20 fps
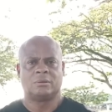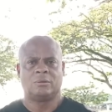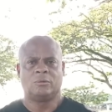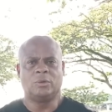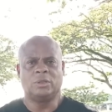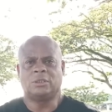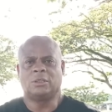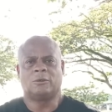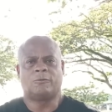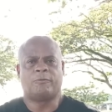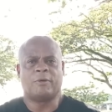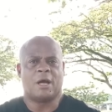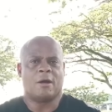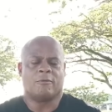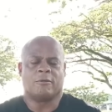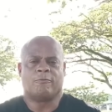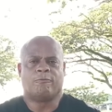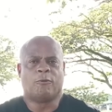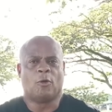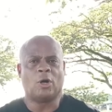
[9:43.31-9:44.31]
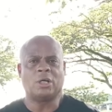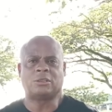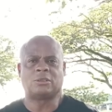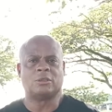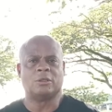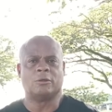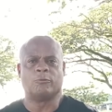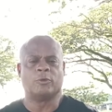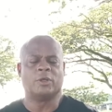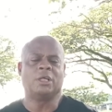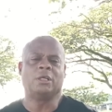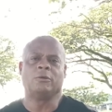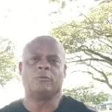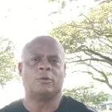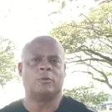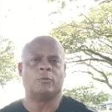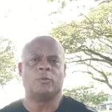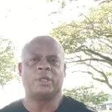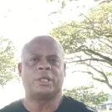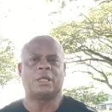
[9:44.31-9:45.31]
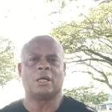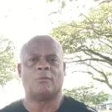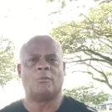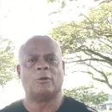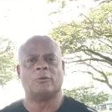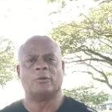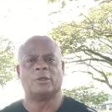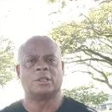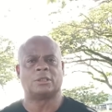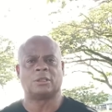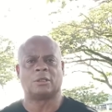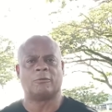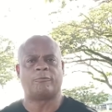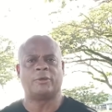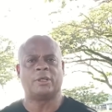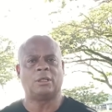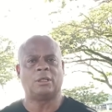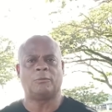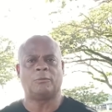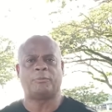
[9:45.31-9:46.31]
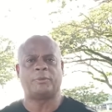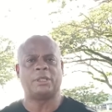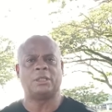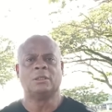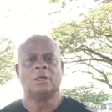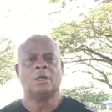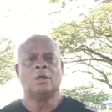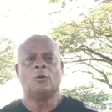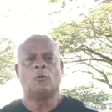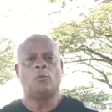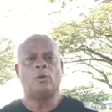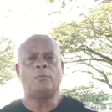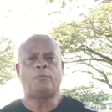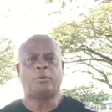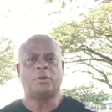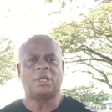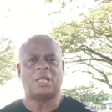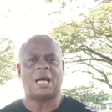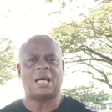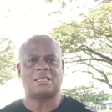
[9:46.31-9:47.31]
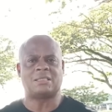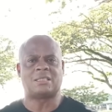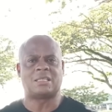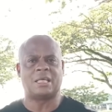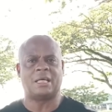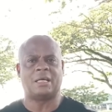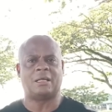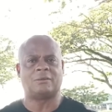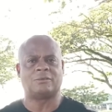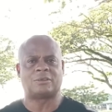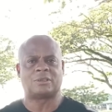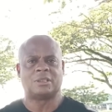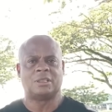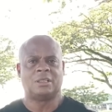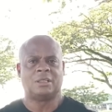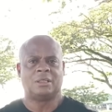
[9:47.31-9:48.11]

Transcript: We're just very fortunate, really, when we come over here to the Philippines, we put ourselves,